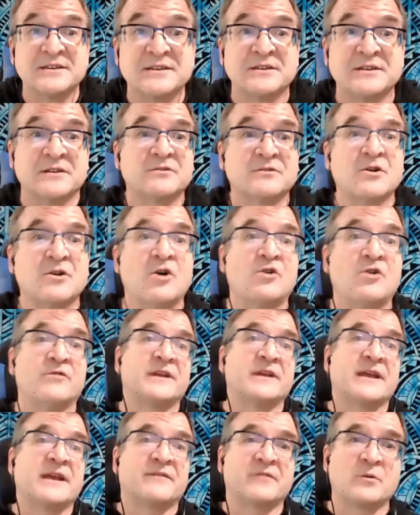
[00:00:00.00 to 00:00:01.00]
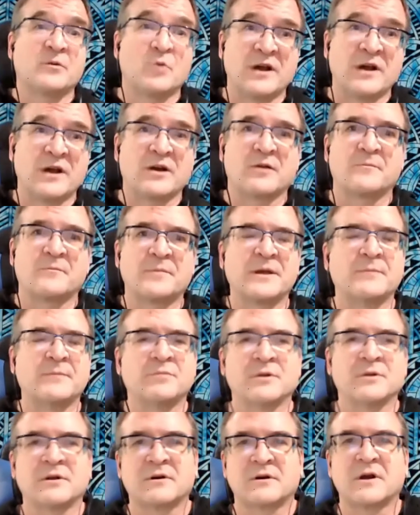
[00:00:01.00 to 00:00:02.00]
you know, COVID everywhere,
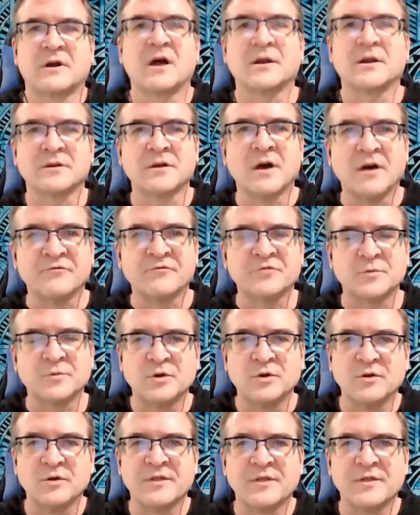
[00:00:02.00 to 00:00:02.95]
people are uncomfortable,